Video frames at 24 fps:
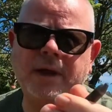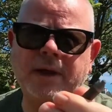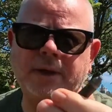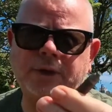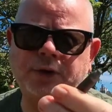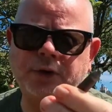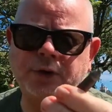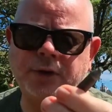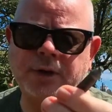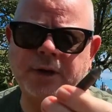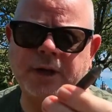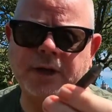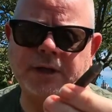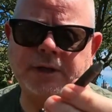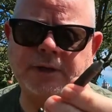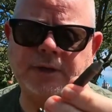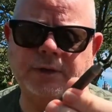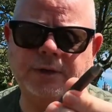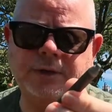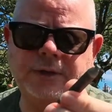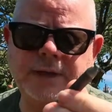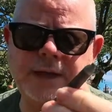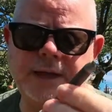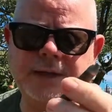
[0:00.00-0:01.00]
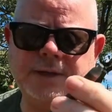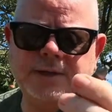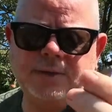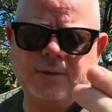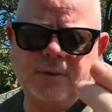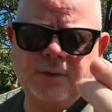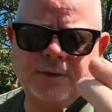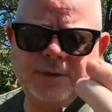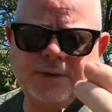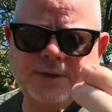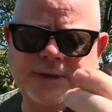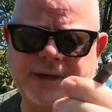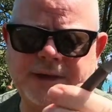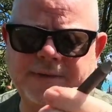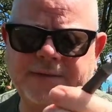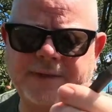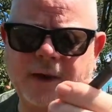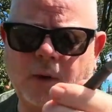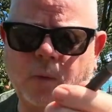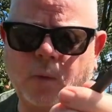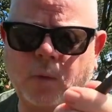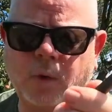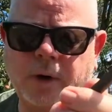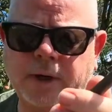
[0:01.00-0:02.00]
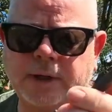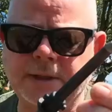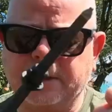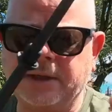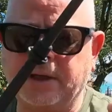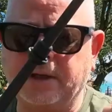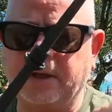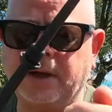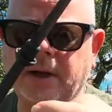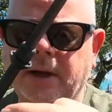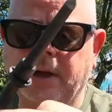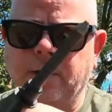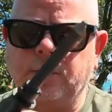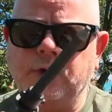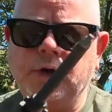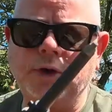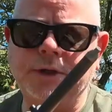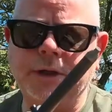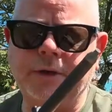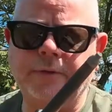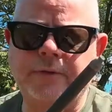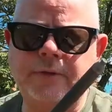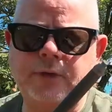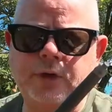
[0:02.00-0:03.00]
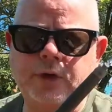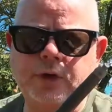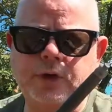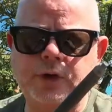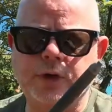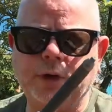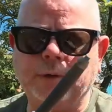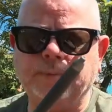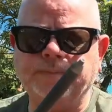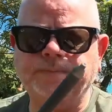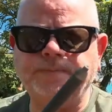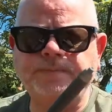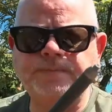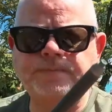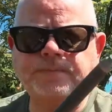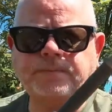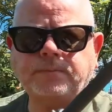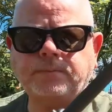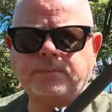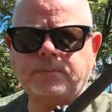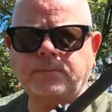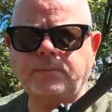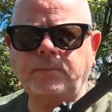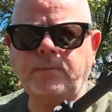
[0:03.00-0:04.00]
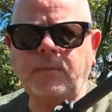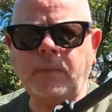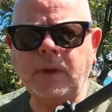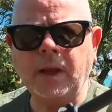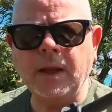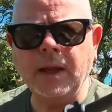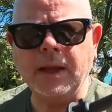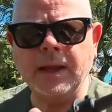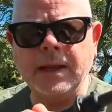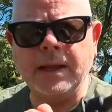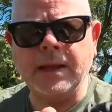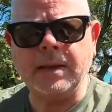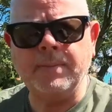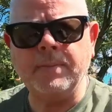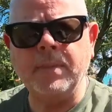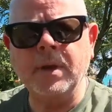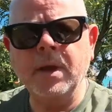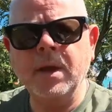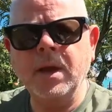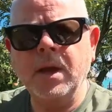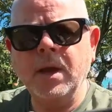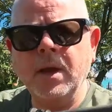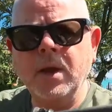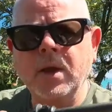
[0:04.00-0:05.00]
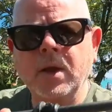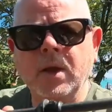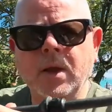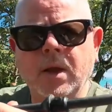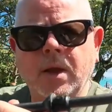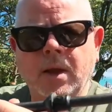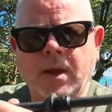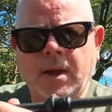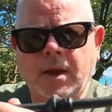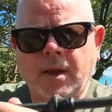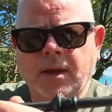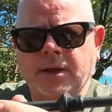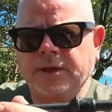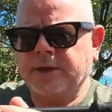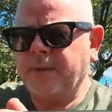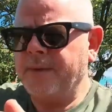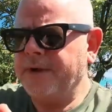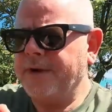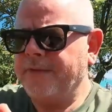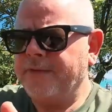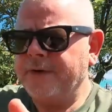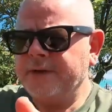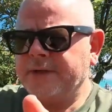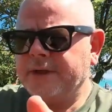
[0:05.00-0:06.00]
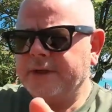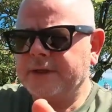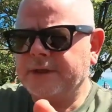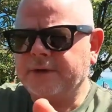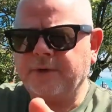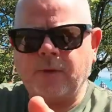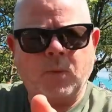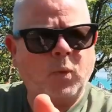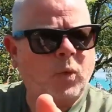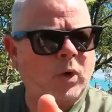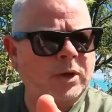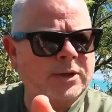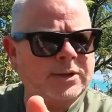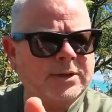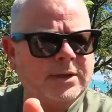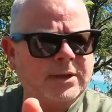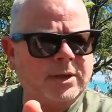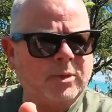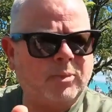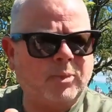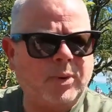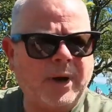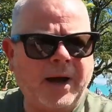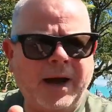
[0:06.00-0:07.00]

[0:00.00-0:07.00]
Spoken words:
There during the next few days, so I'll see if that works and can use it in future. Some of the differences from ones in the